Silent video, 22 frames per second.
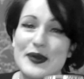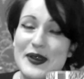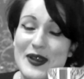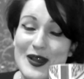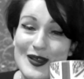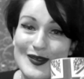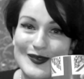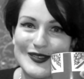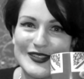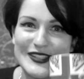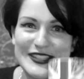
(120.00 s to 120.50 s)
but
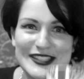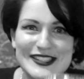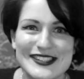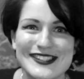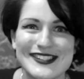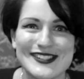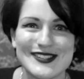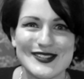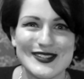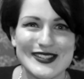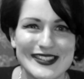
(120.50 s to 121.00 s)
I'm
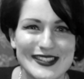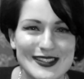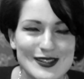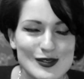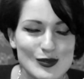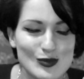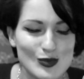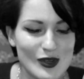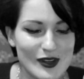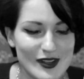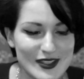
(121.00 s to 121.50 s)
gonna do it
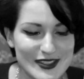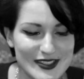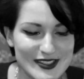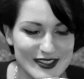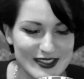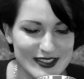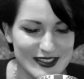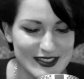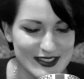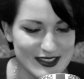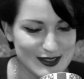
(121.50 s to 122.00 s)

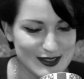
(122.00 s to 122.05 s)
one